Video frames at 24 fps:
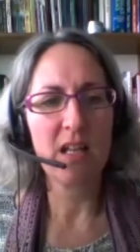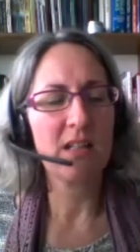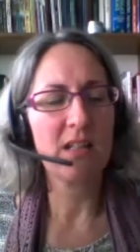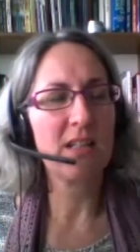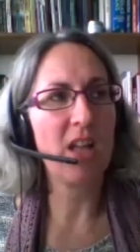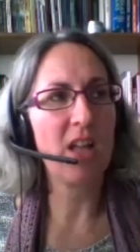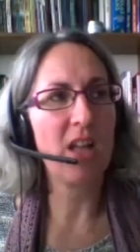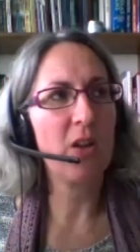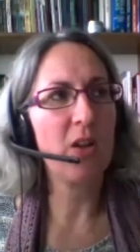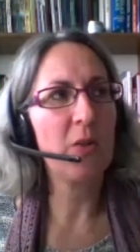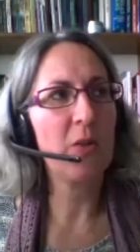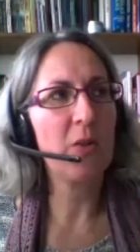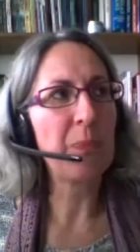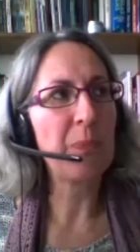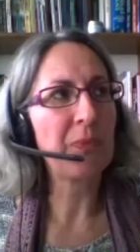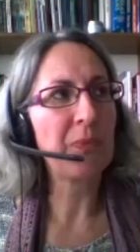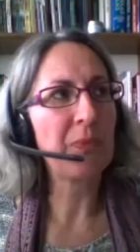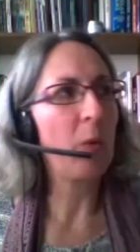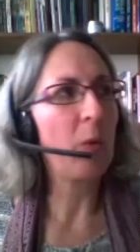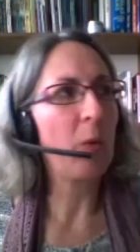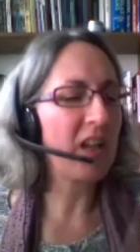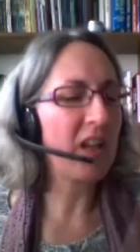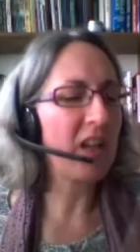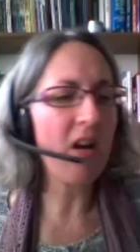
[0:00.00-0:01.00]
So
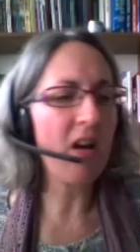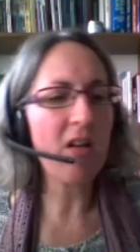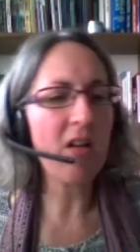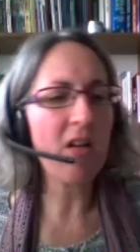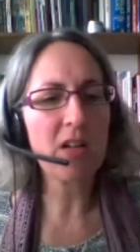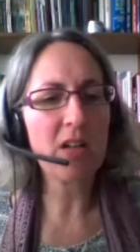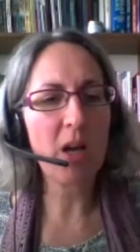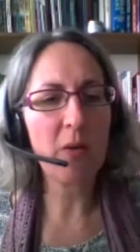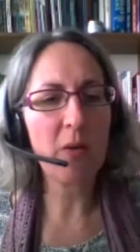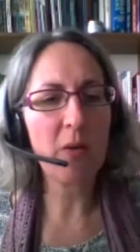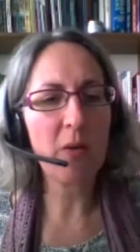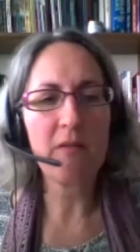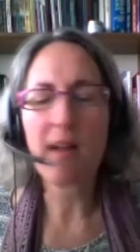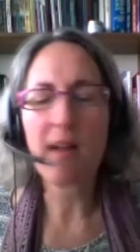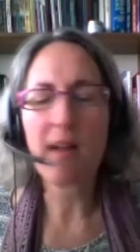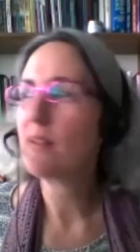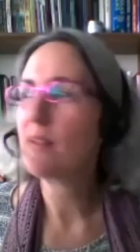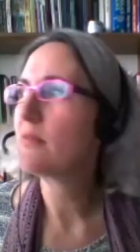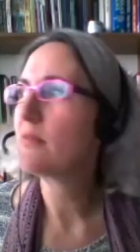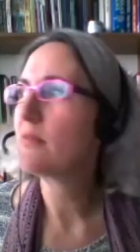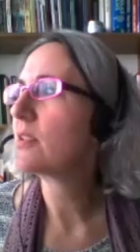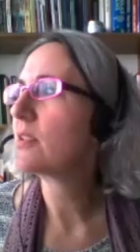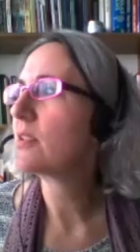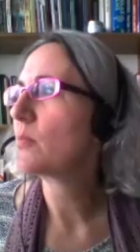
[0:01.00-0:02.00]
we can't go
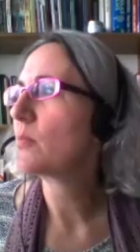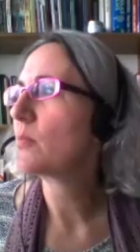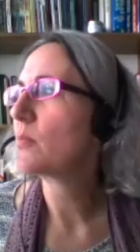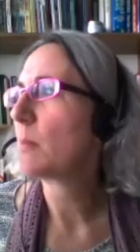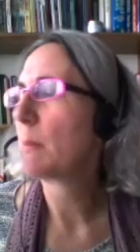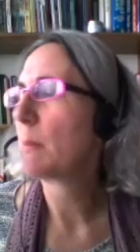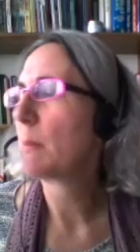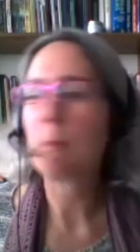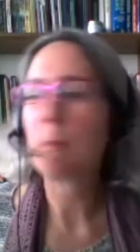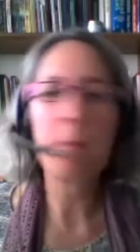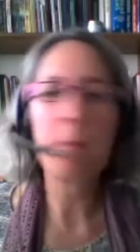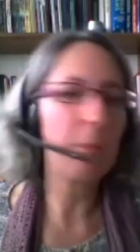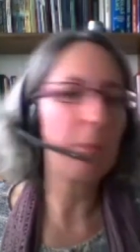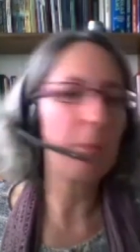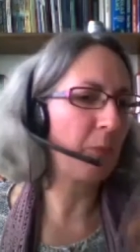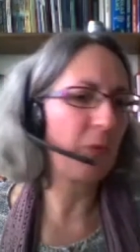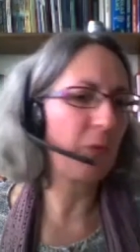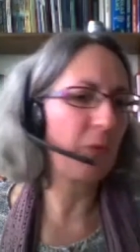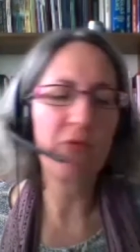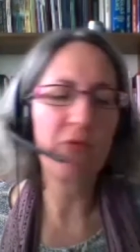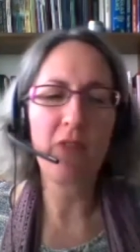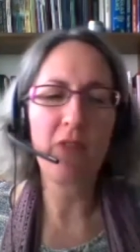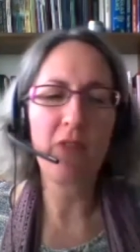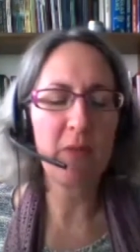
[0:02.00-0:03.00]
around
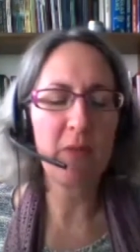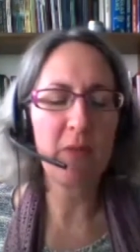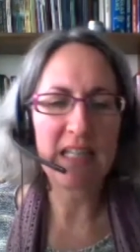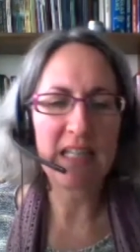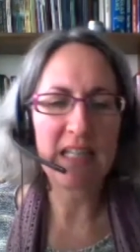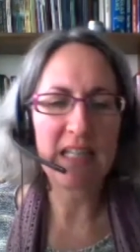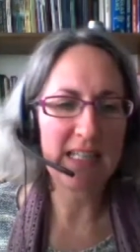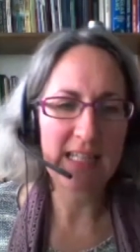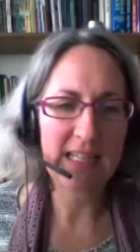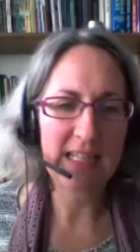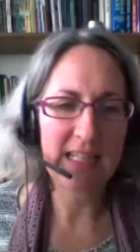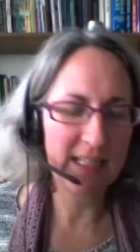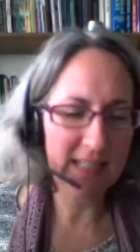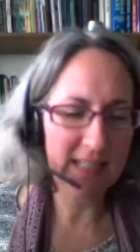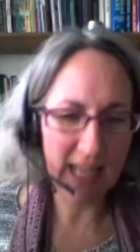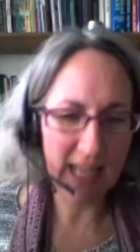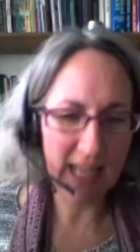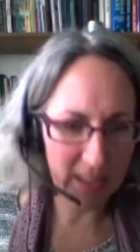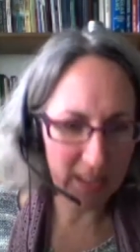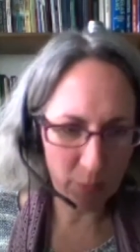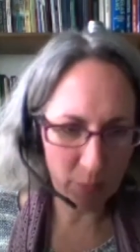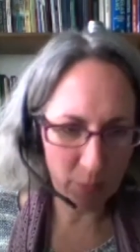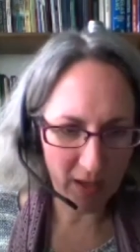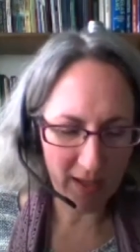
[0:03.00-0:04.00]
growing these things
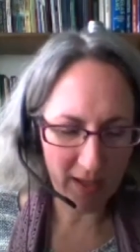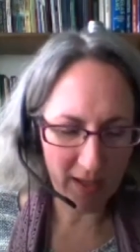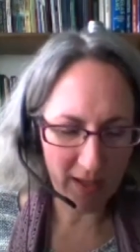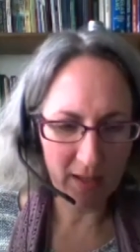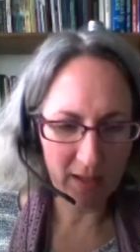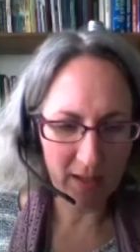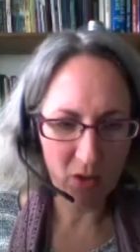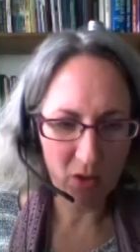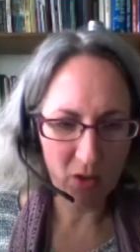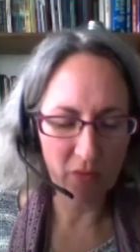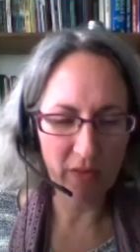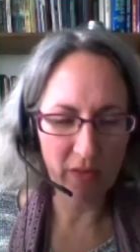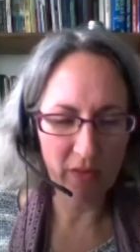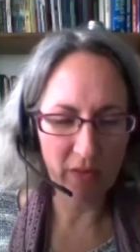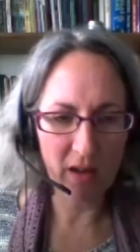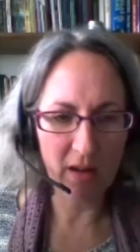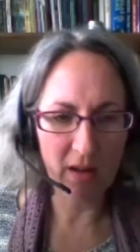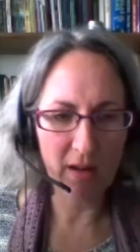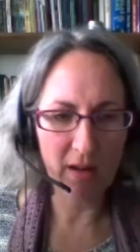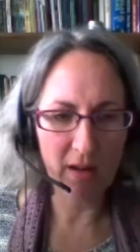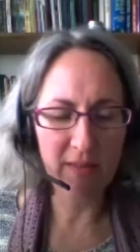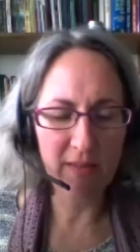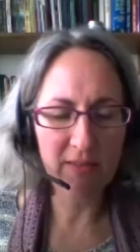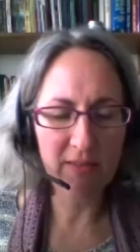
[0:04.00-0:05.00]
anywhere on the
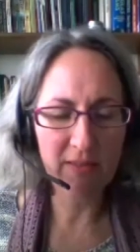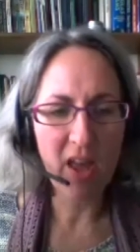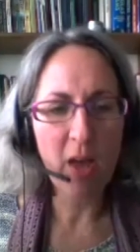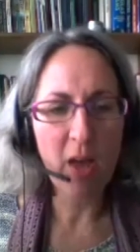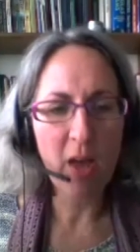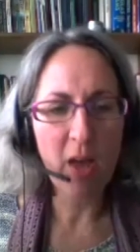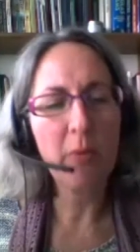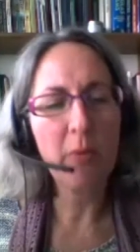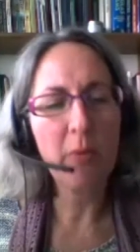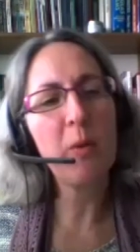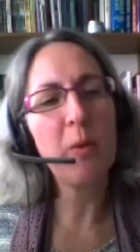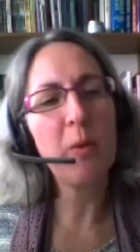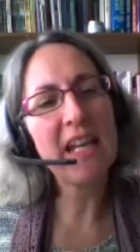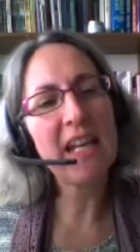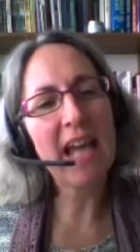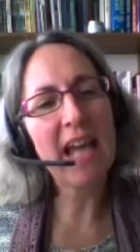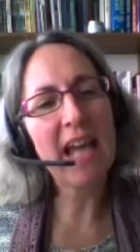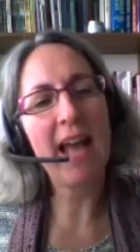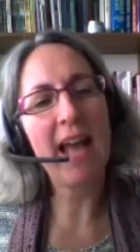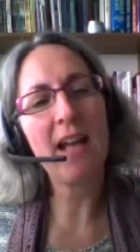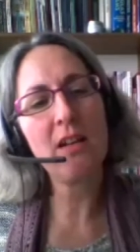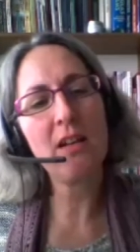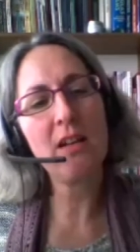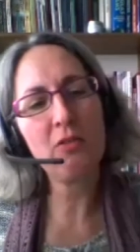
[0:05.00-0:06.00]
earth, but we
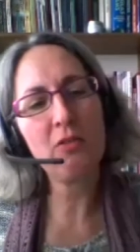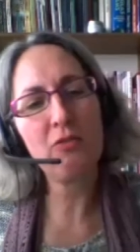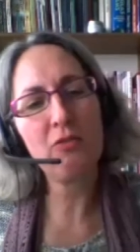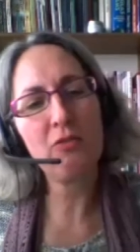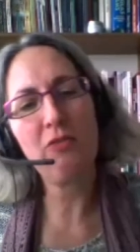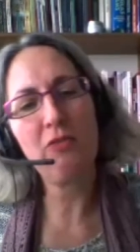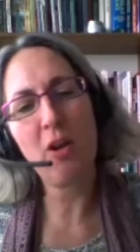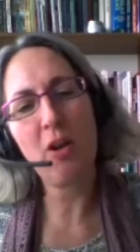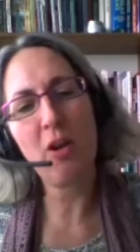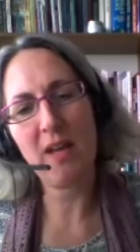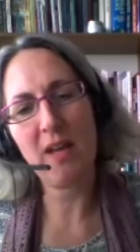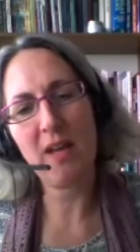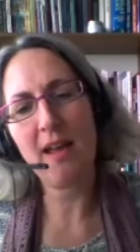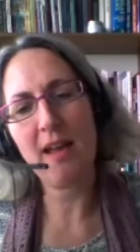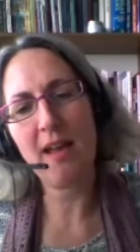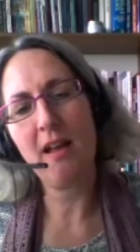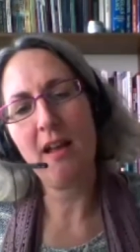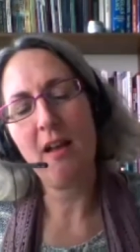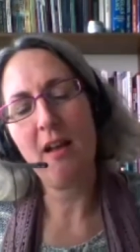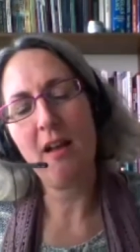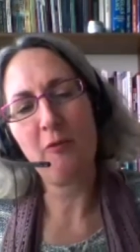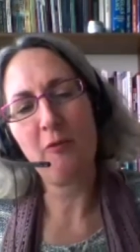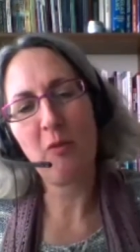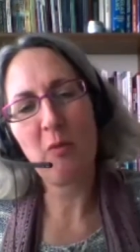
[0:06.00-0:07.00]
can grow it
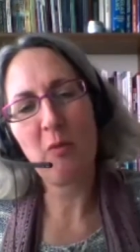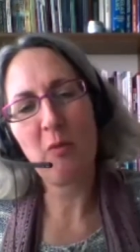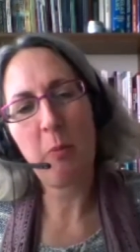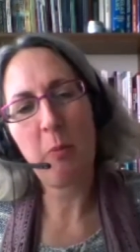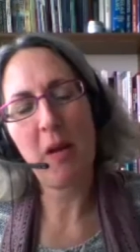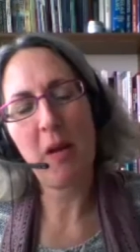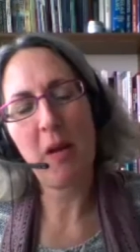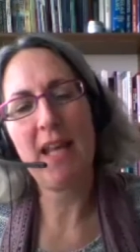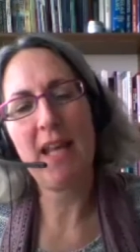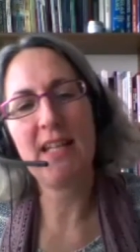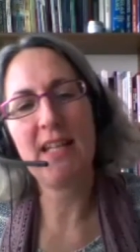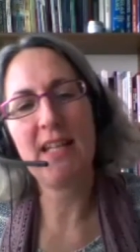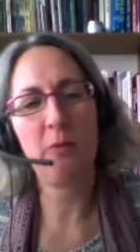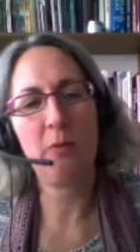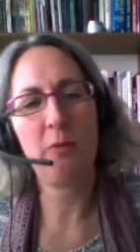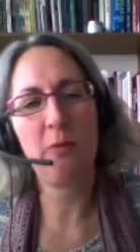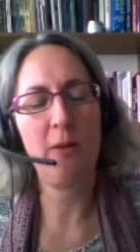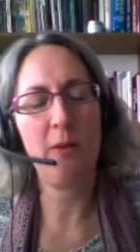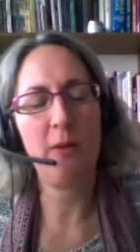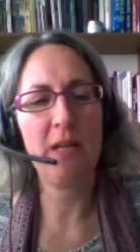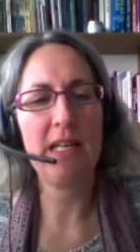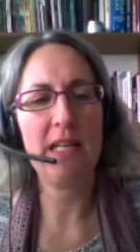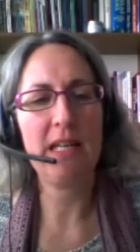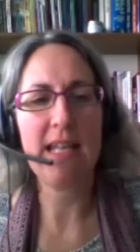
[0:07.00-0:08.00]
from the place where
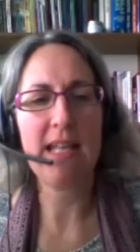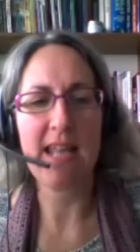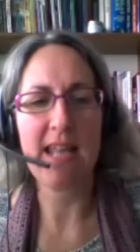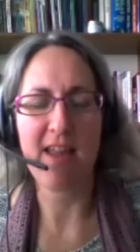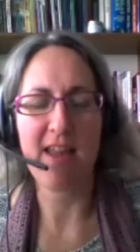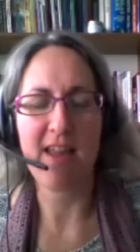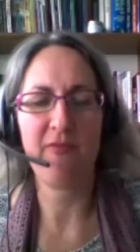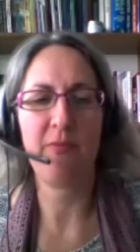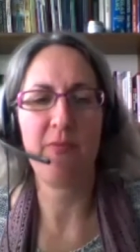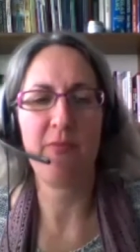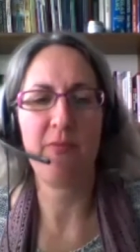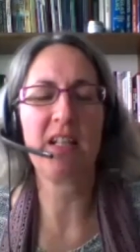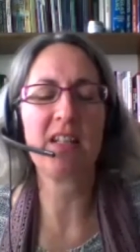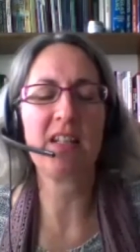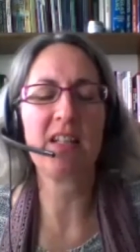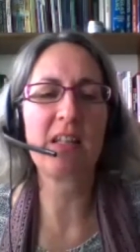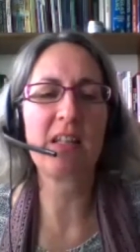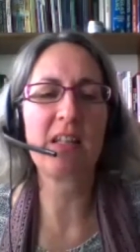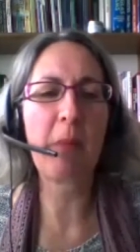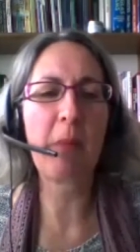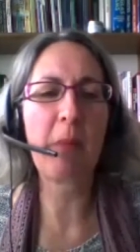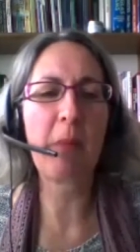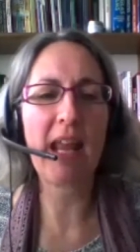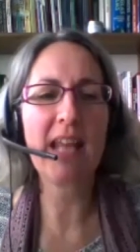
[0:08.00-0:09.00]
we live, because
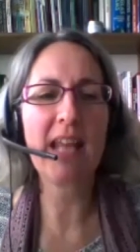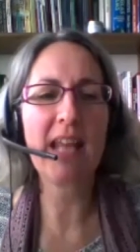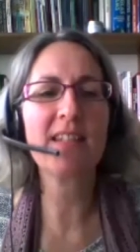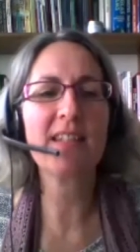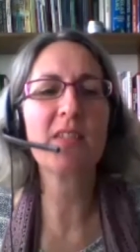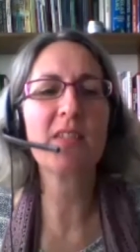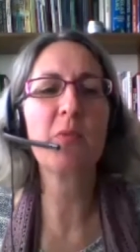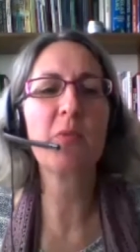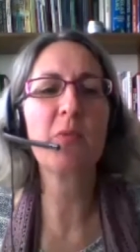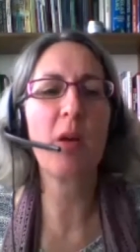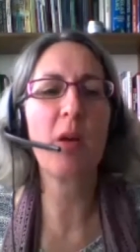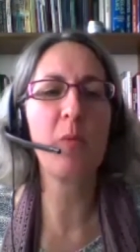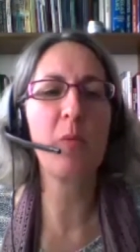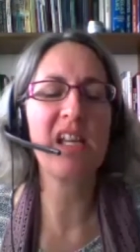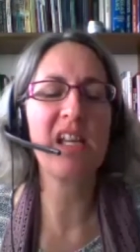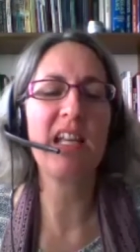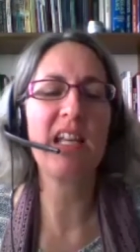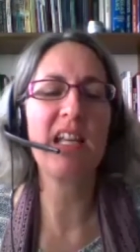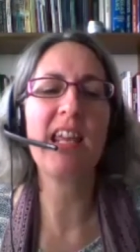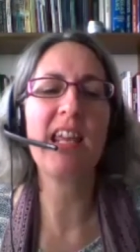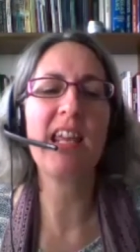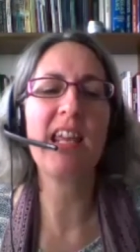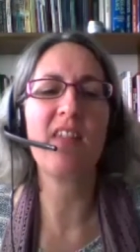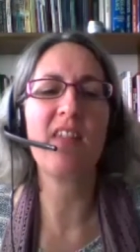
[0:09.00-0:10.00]
the places where we
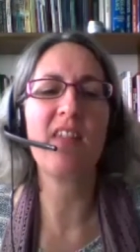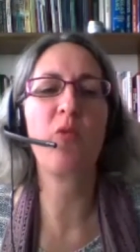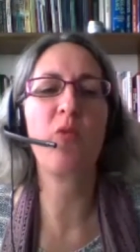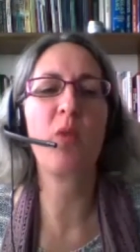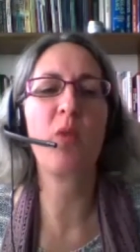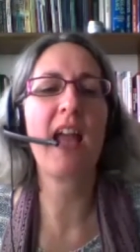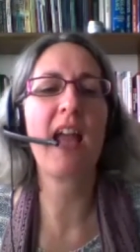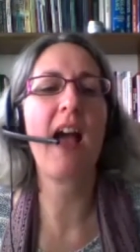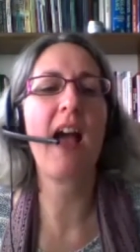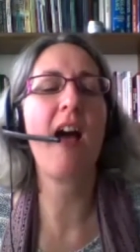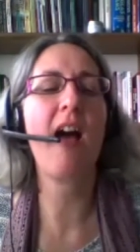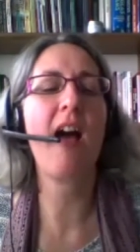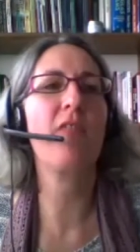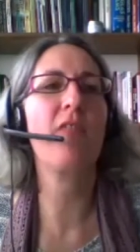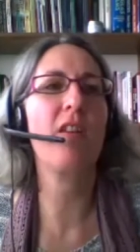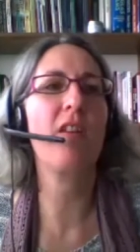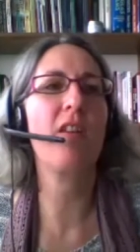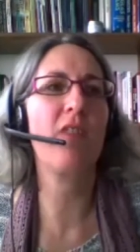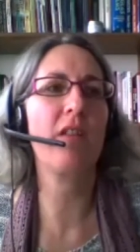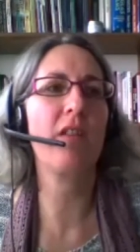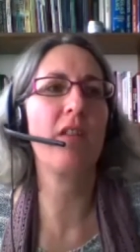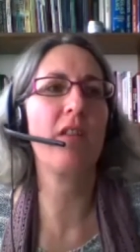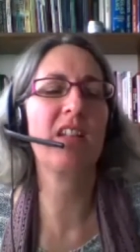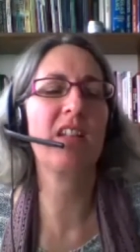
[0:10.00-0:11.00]
live, we have a
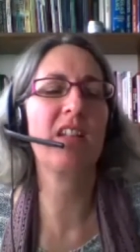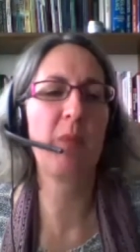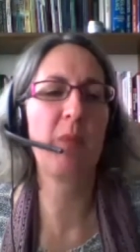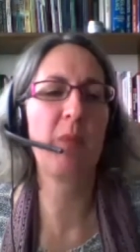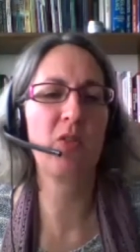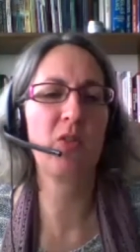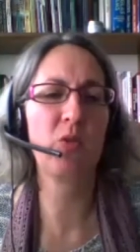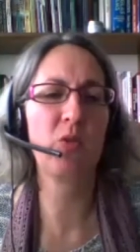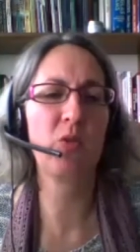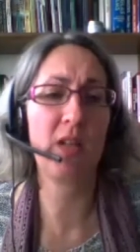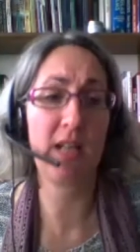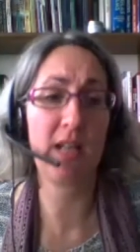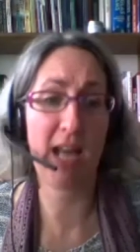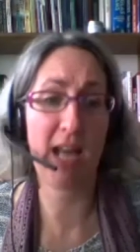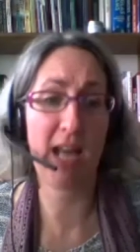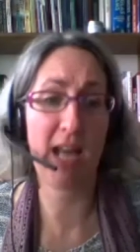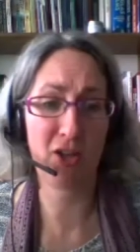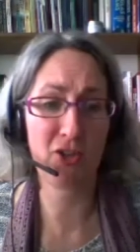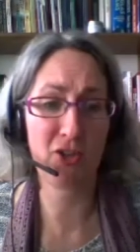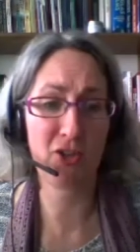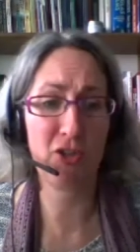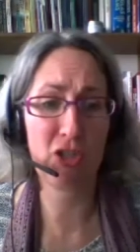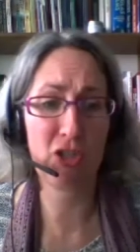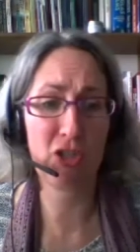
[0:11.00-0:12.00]
very special
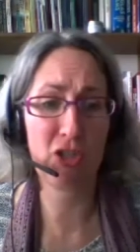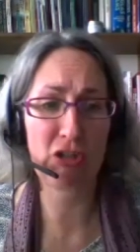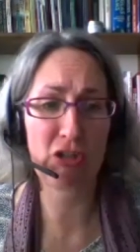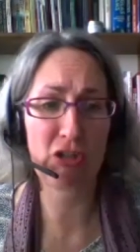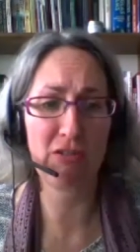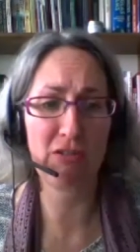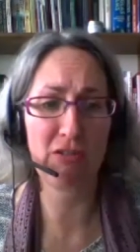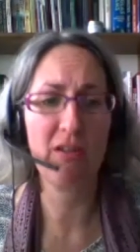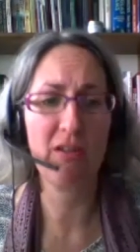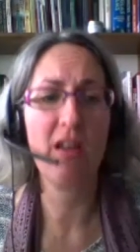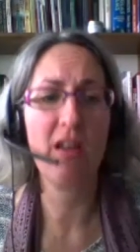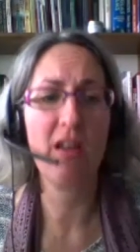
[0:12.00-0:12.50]
connection to.